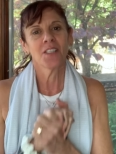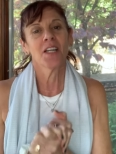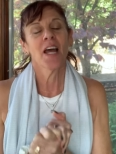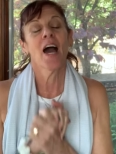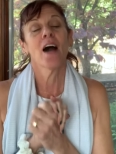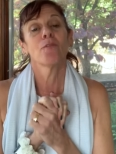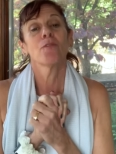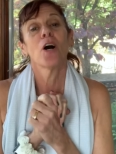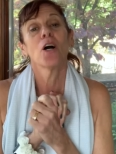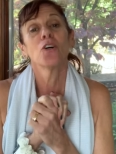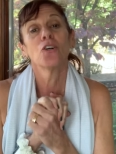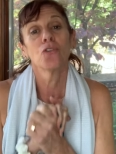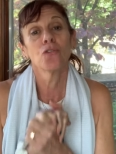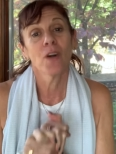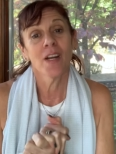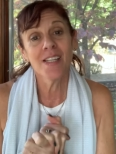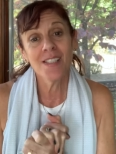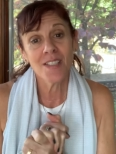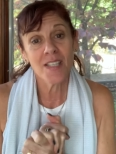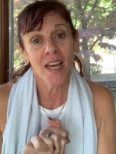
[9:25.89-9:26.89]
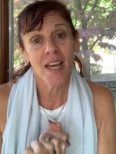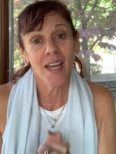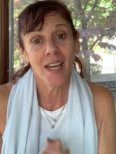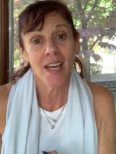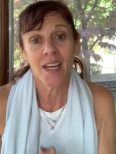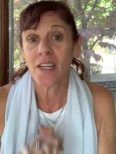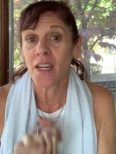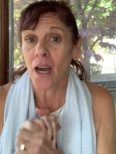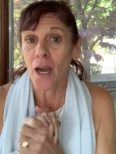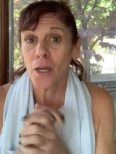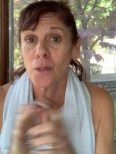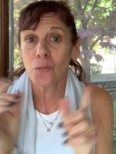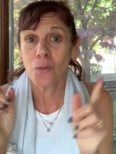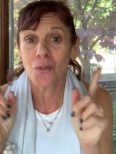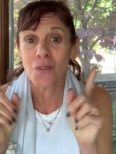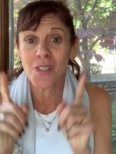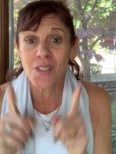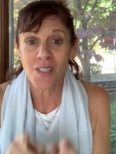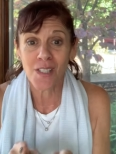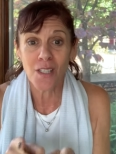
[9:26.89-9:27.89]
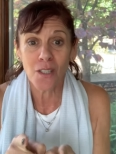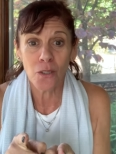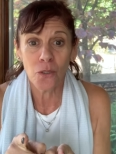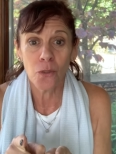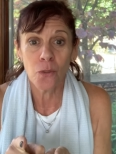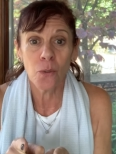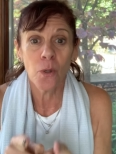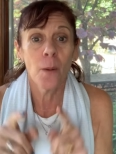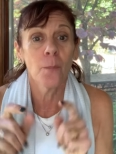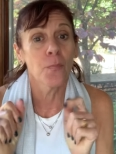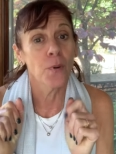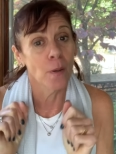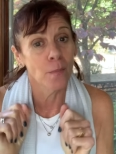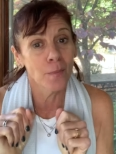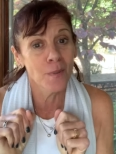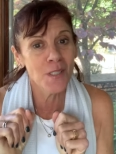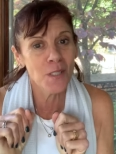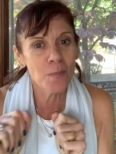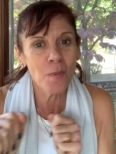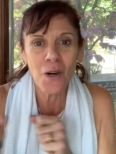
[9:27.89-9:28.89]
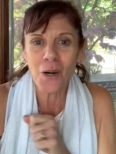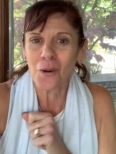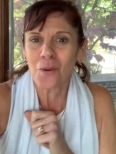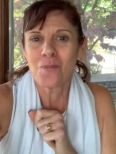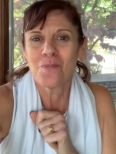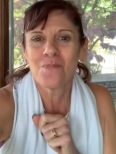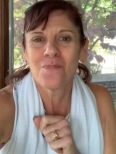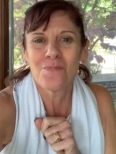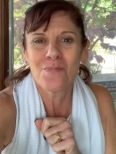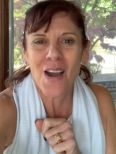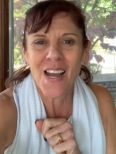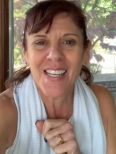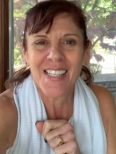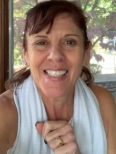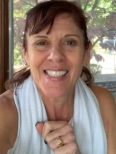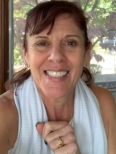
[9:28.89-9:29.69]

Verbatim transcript: Have a great day and I will see you probably tomorrow. Bye.